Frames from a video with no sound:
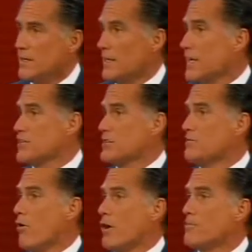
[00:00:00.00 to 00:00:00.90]
It leads to
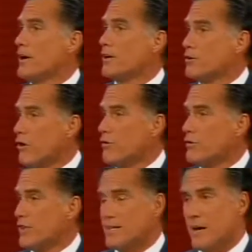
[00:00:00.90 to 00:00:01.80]
moribund
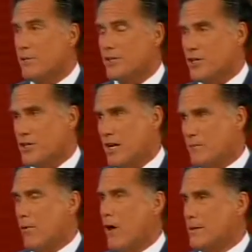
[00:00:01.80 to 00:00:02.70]
growth and double-digit
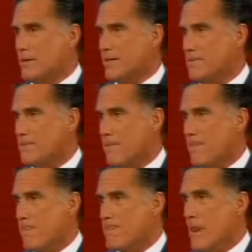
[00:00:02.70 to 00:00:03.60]
unemployment.
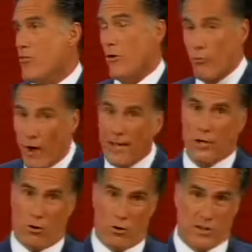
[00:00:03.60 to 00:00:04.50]
The
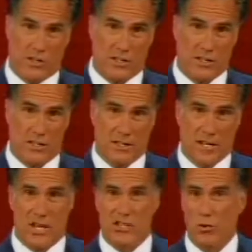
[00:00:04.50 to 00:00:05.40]
right course
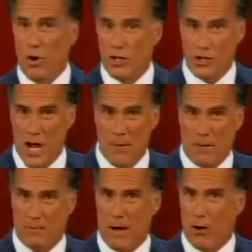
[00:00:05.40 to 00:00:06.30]
is the one
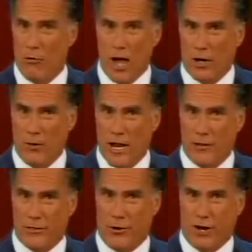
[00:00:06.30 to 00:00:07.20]
championed by Ronald
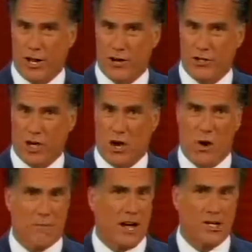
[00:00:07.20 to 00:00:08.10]
Reagan 30 years
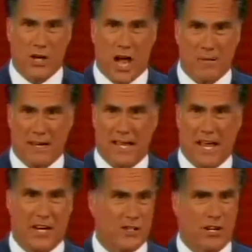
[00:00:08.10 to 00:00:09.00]
ago and by John
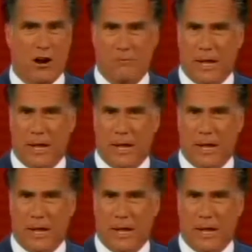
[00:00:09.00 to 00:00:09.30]
McCain and Sarah